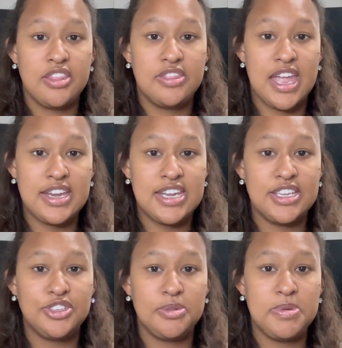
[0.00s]
they
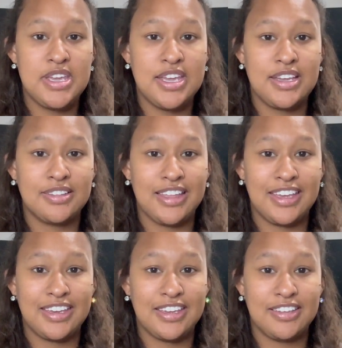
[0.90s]
need to be
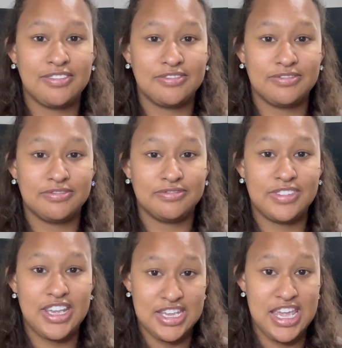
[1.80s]
like
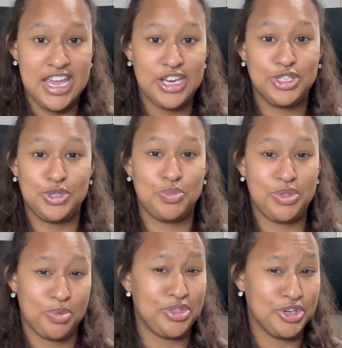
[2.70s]
engaged
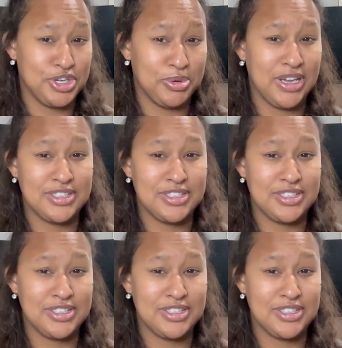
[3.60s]
with what they're doing.